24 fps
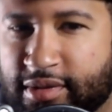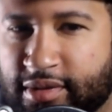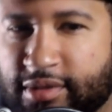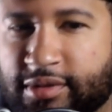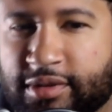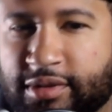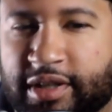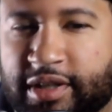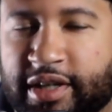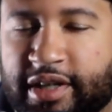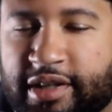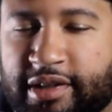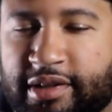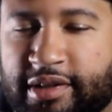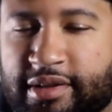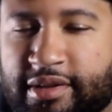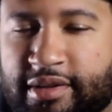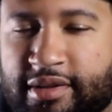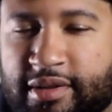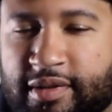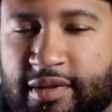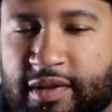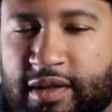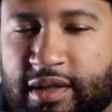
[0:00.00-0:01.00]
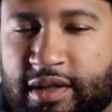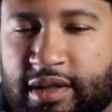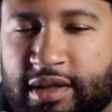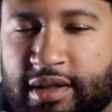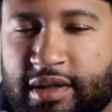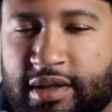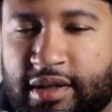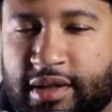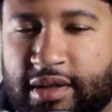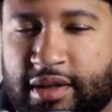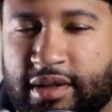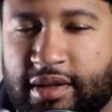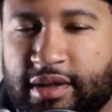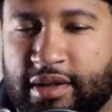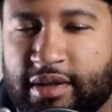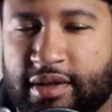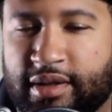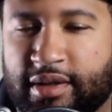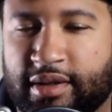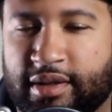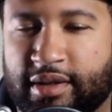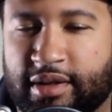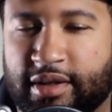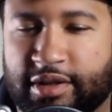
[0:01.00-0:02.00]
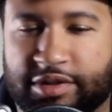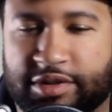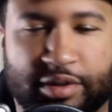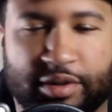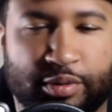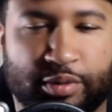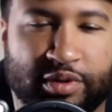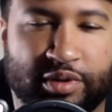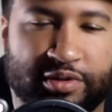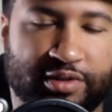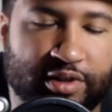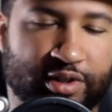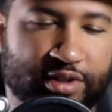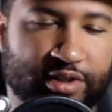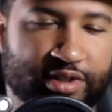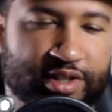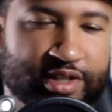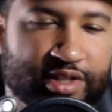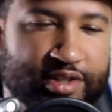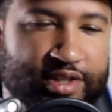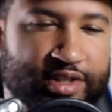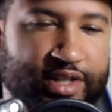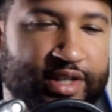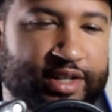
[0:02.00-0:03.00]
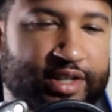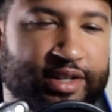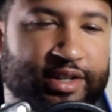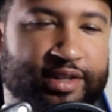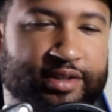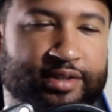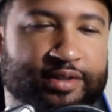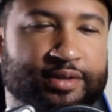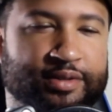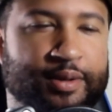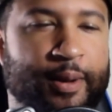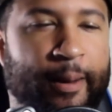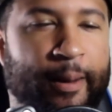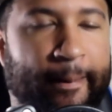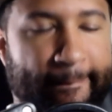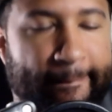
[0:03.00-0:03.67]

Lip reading: Okay, and so with all this said here,